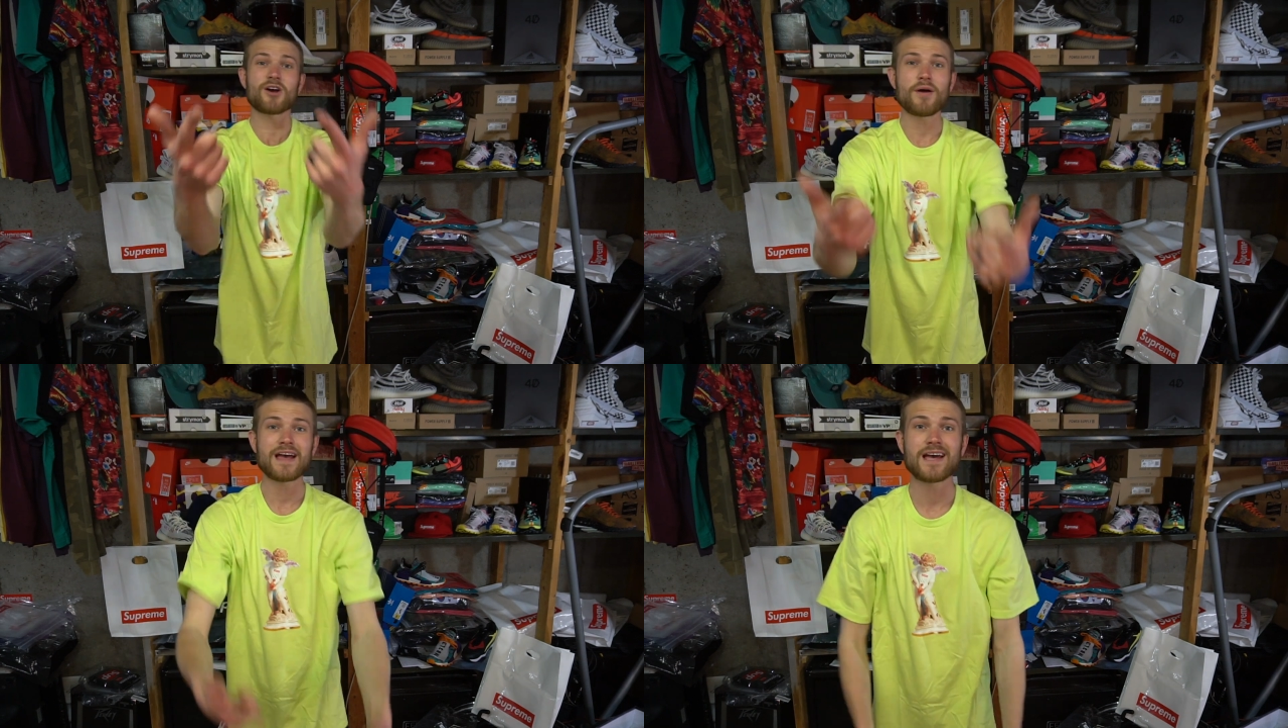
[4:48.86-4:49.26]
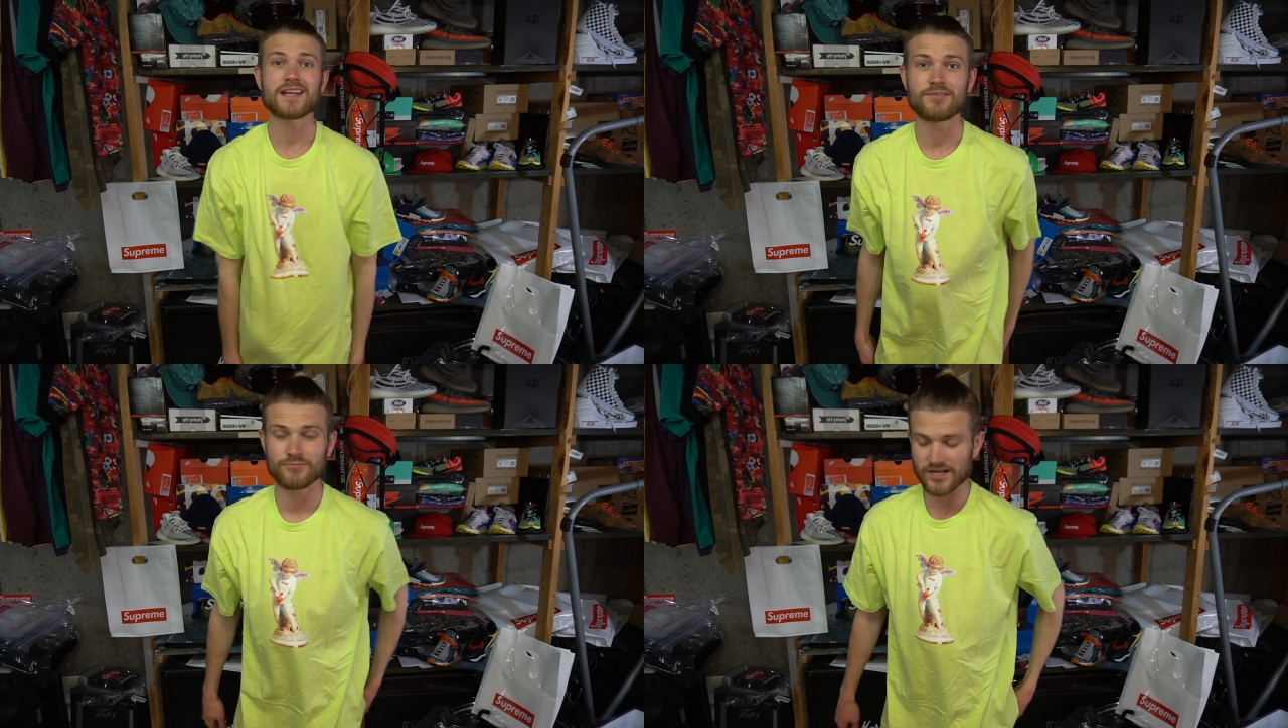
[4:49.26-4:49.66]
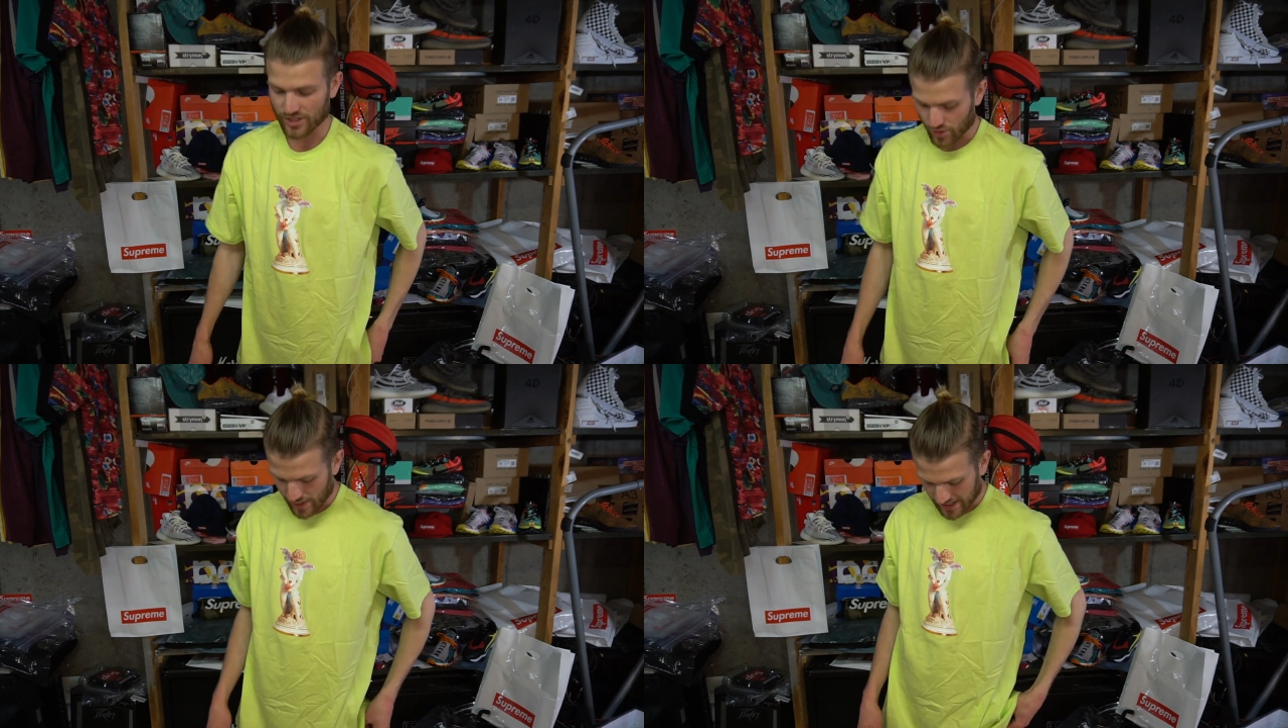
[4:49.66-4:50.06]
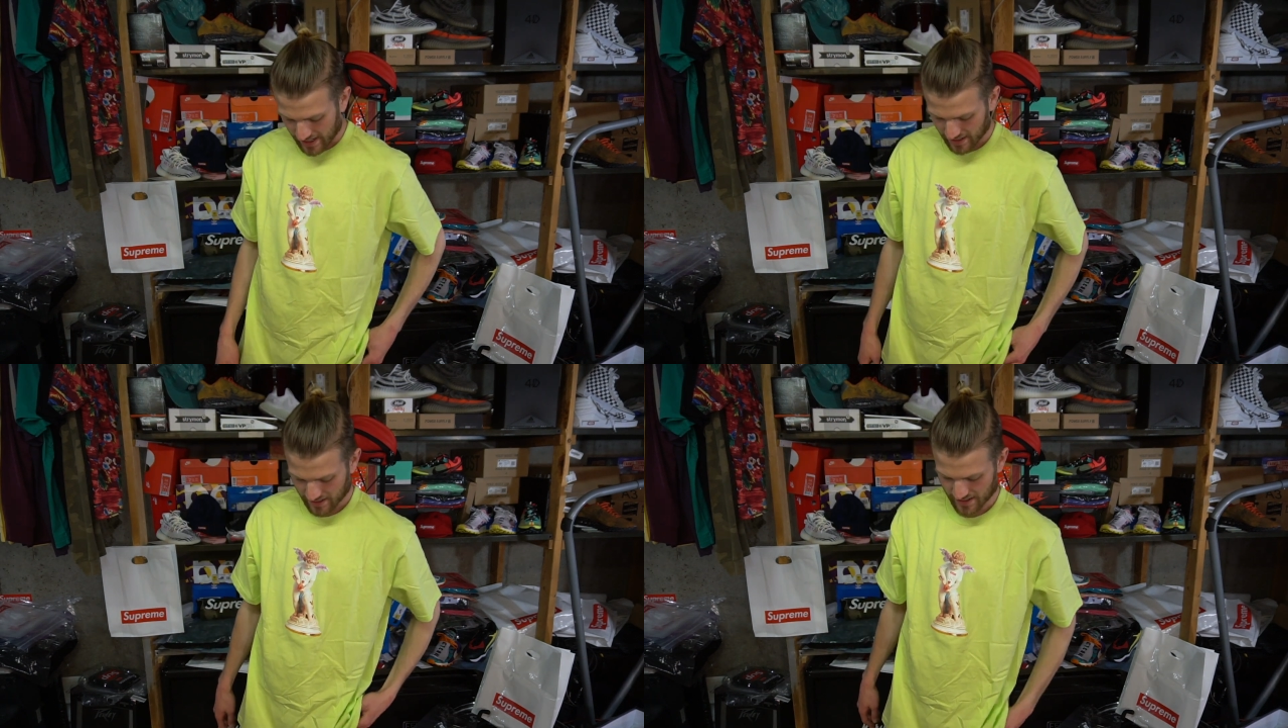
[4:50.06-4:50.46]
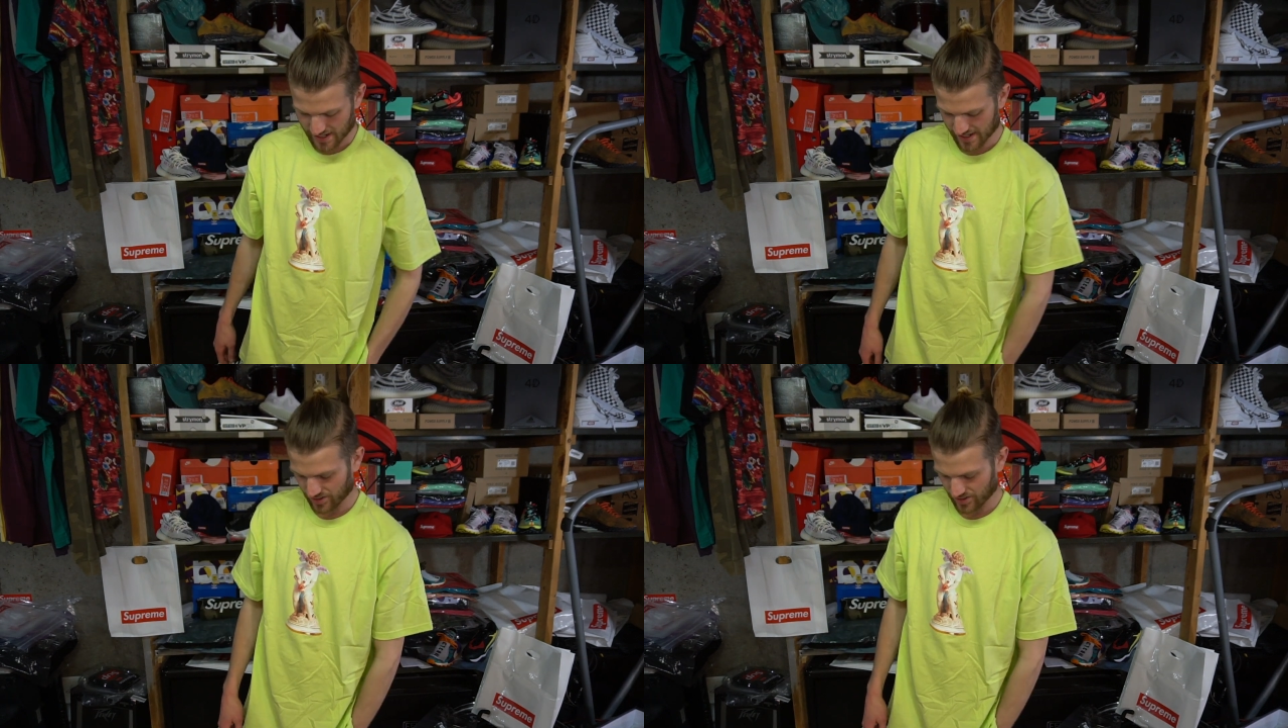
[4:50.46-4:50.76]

go ahead and read a quick Uh,